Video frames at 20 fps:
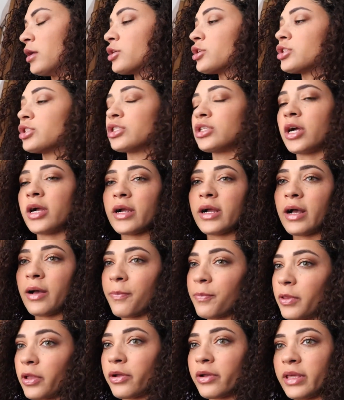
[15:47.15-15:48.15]
start
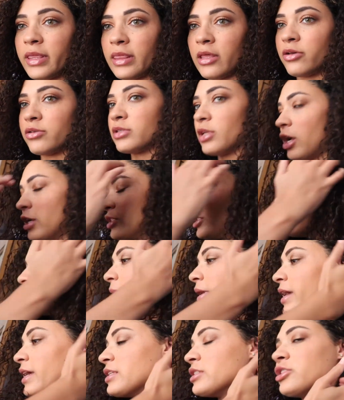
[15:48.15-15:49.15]
uploading those onto
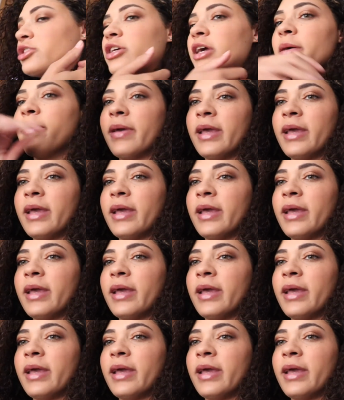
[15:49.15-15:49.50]
my Instagram.